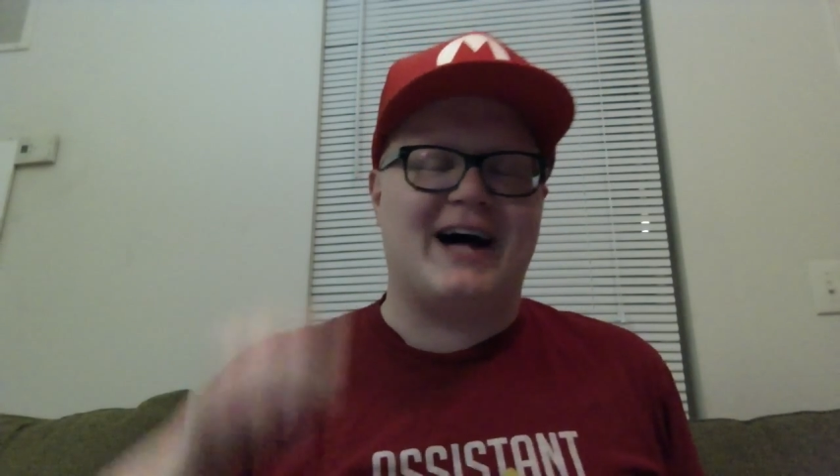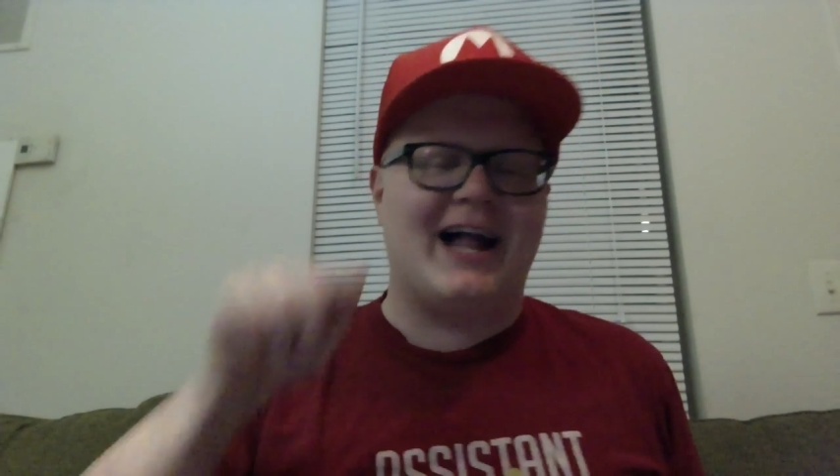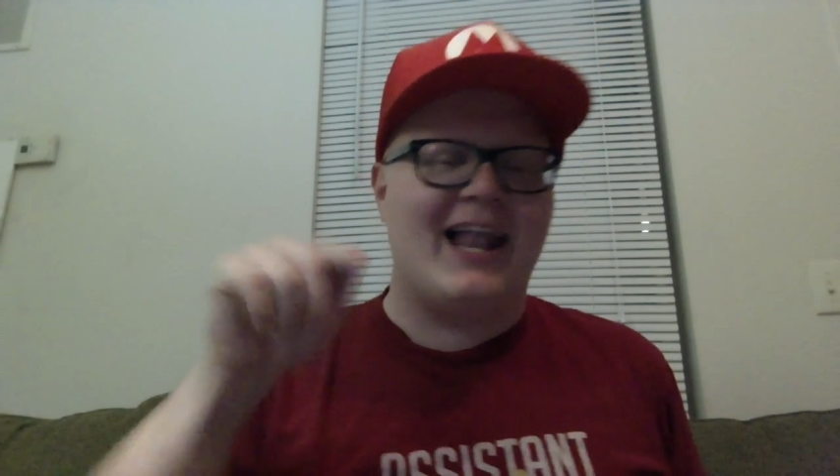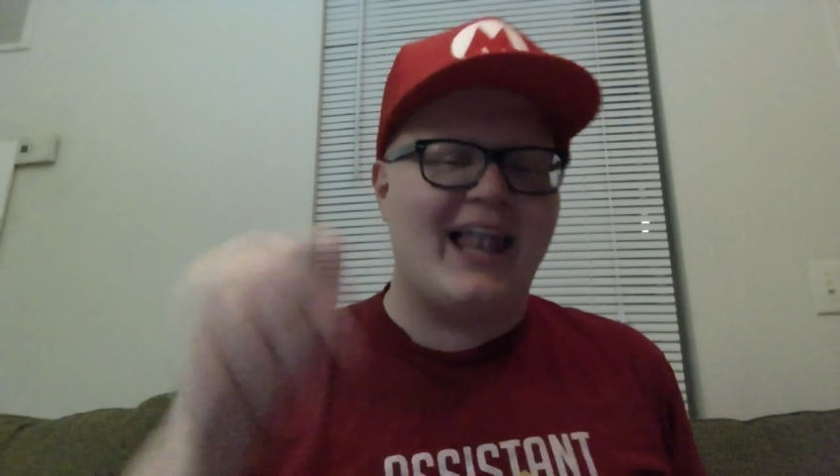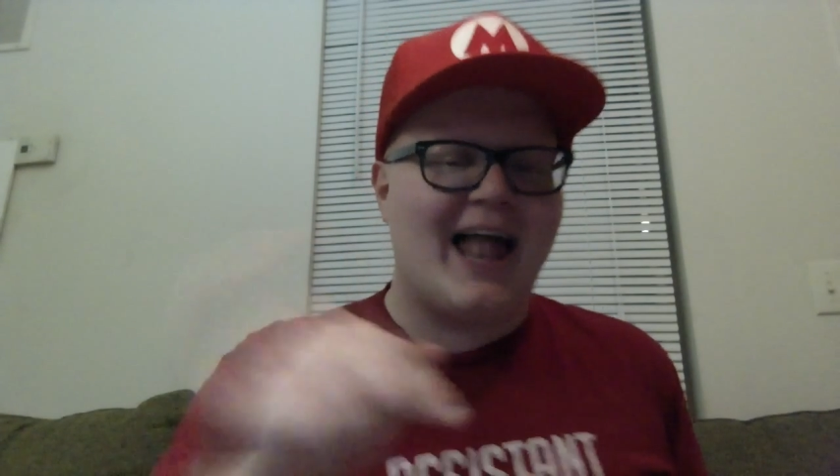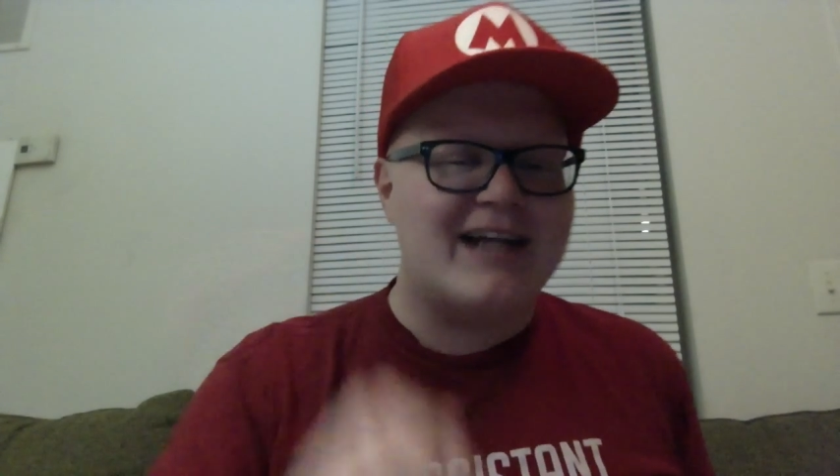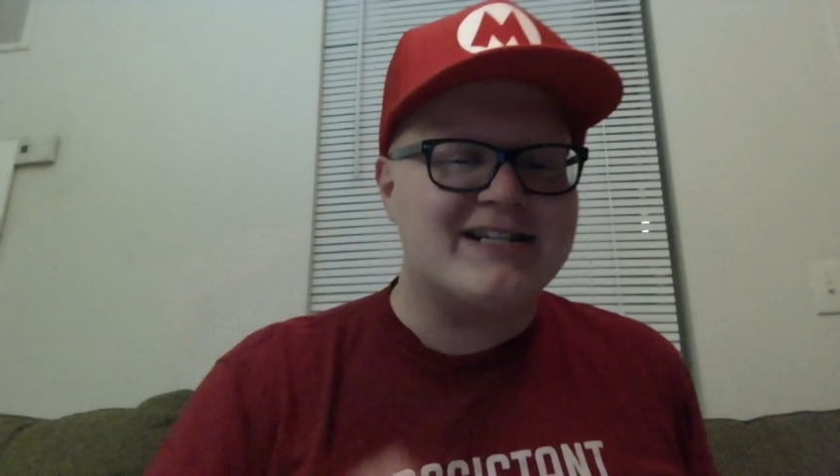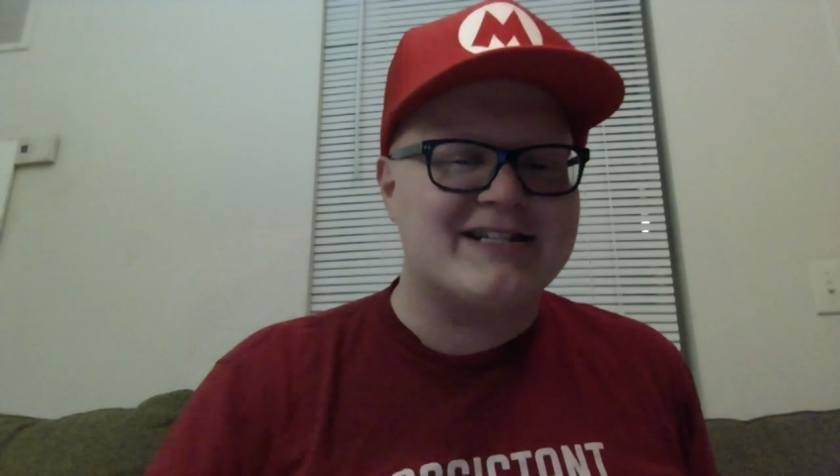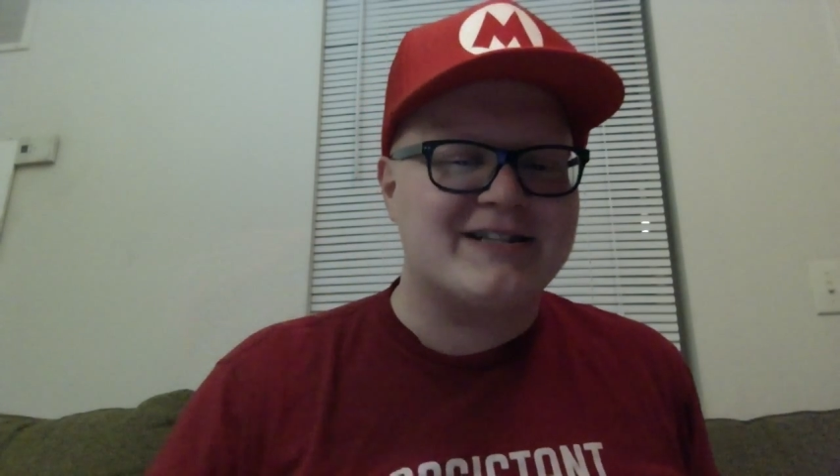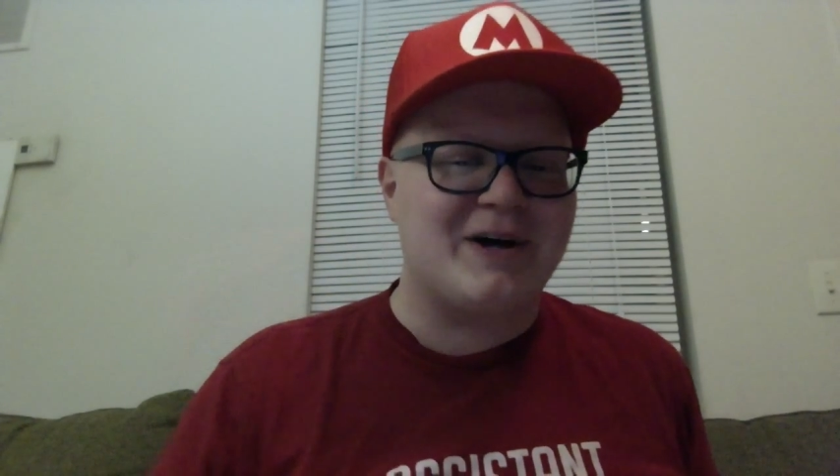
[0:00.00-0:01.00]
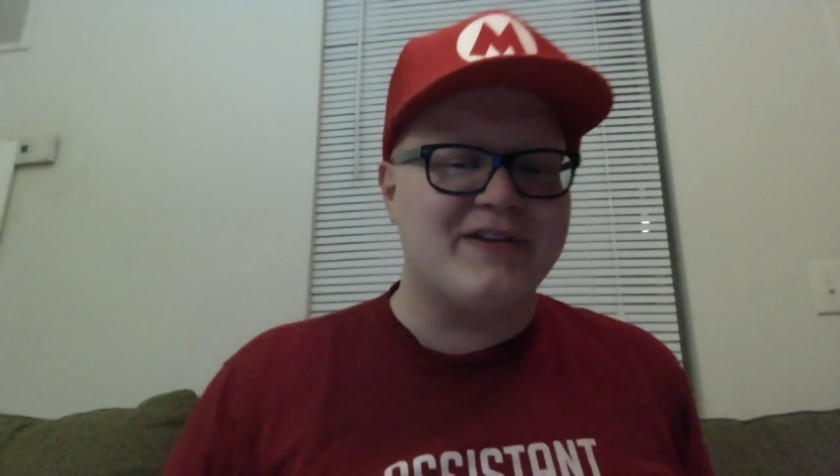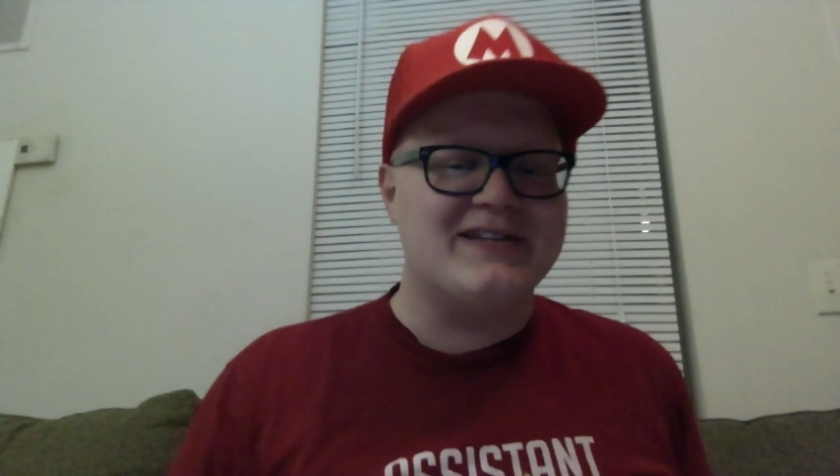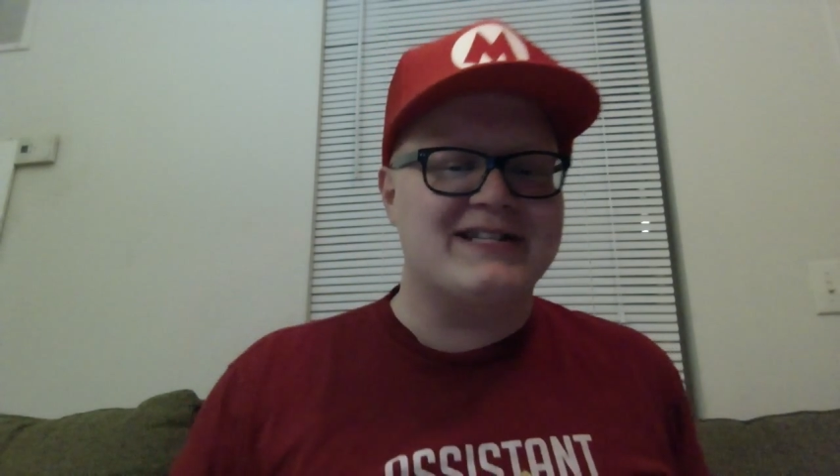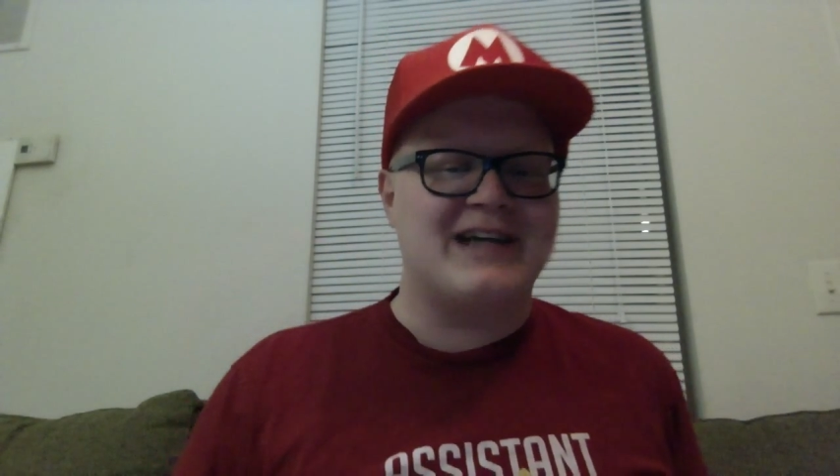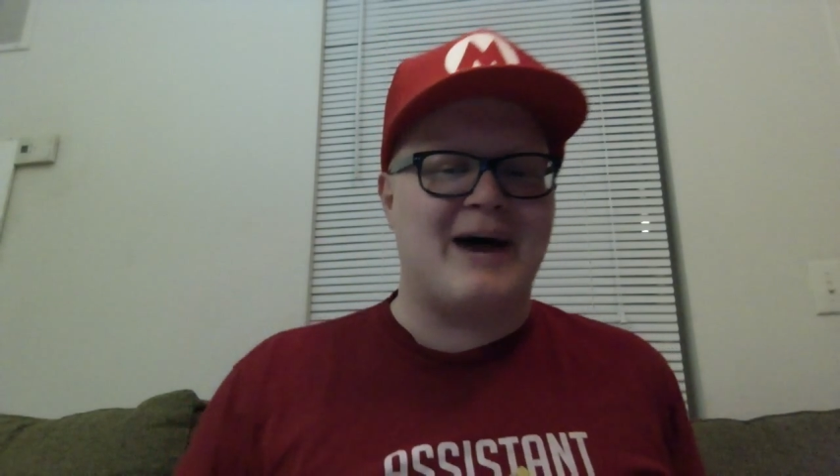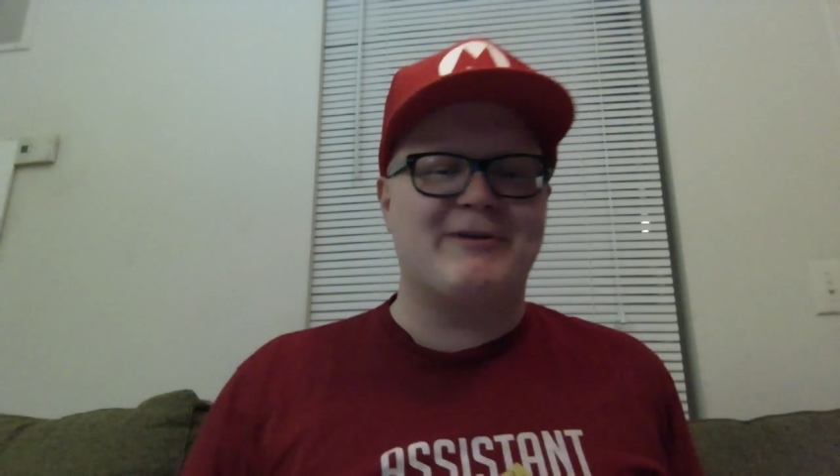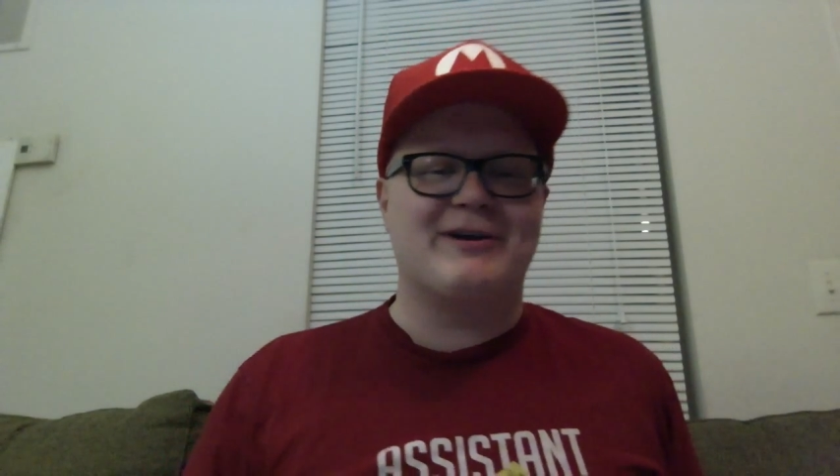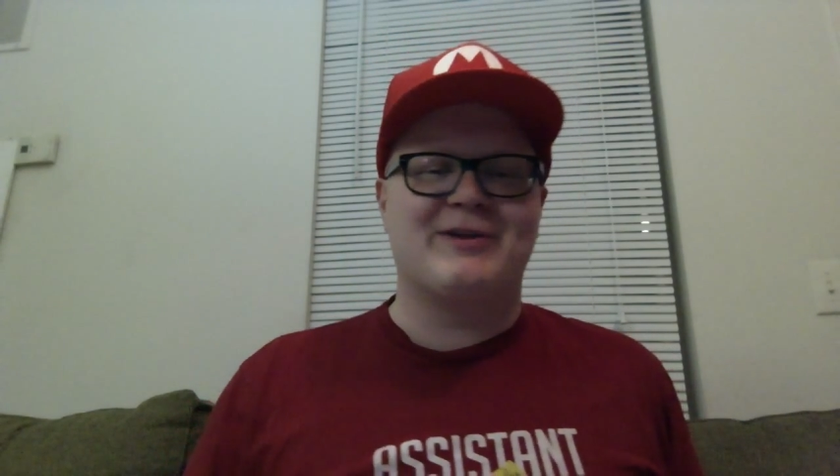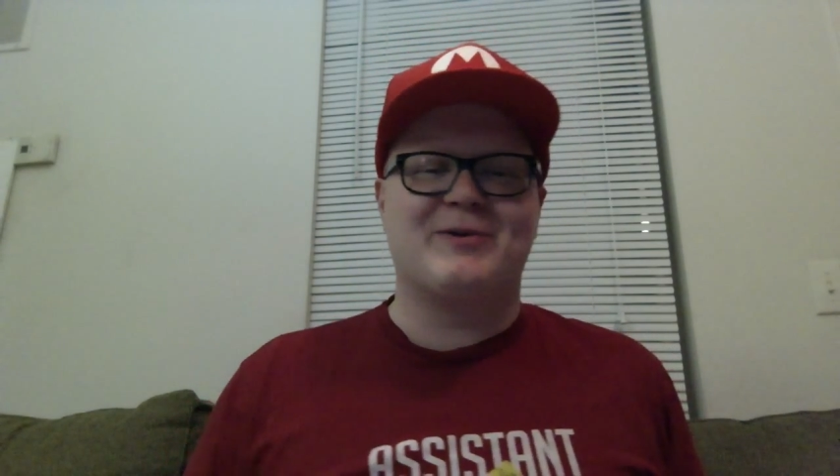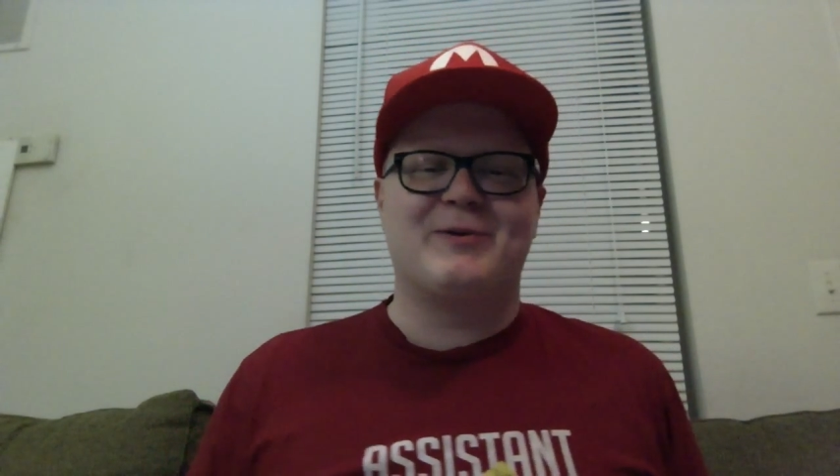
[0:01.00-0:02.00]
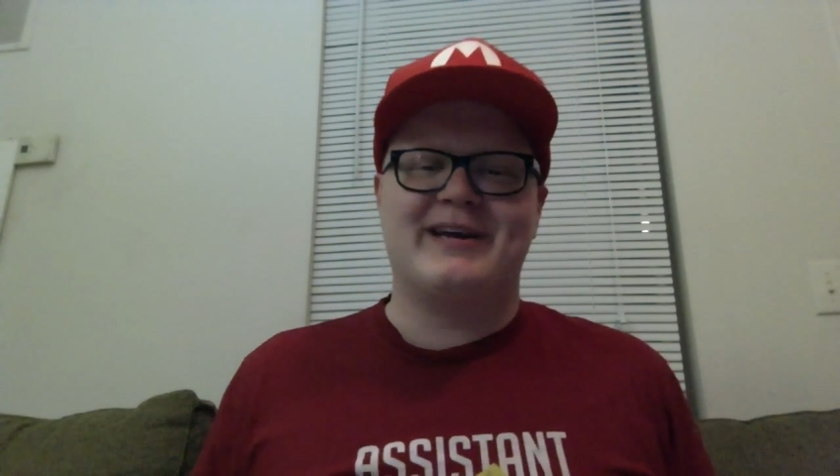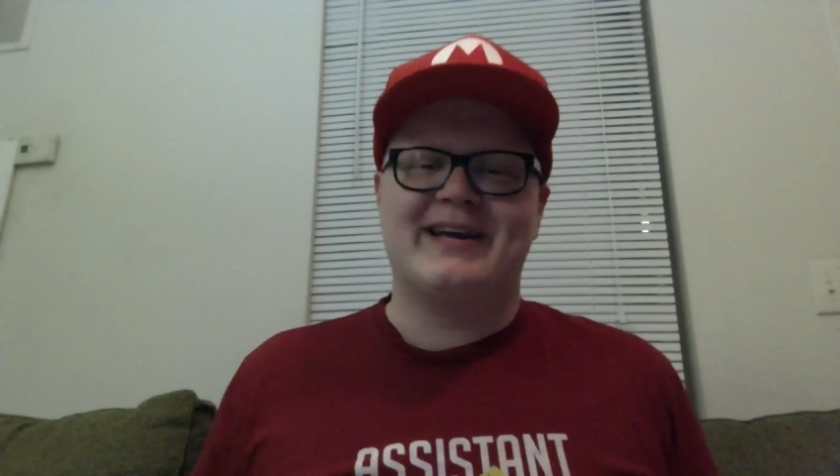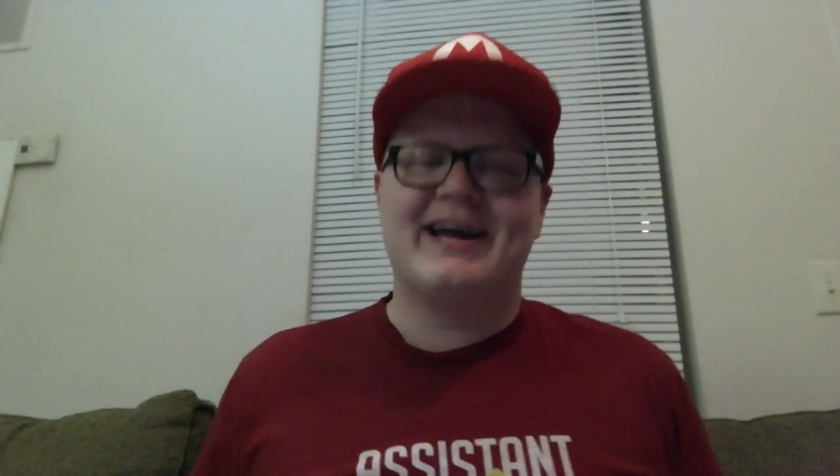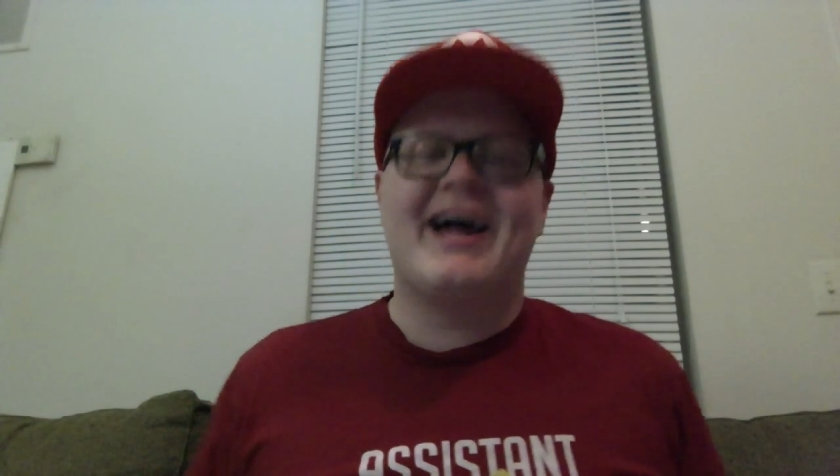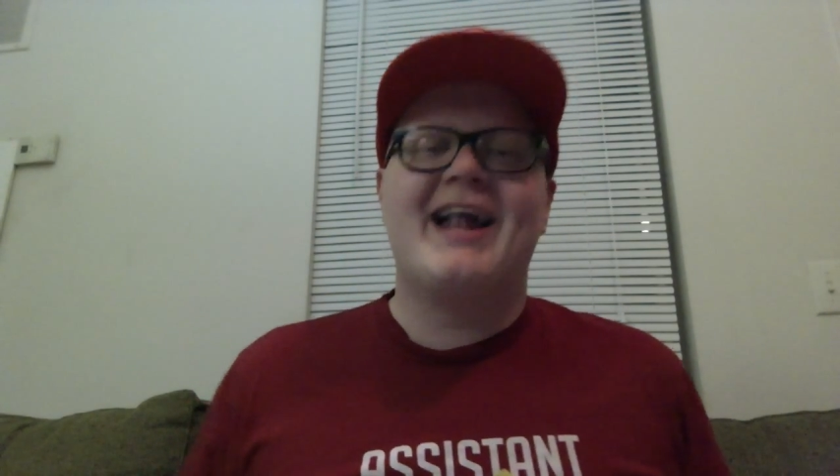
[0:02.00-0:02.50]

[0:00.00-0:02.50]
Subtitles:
A lot of salt in the topic of the week.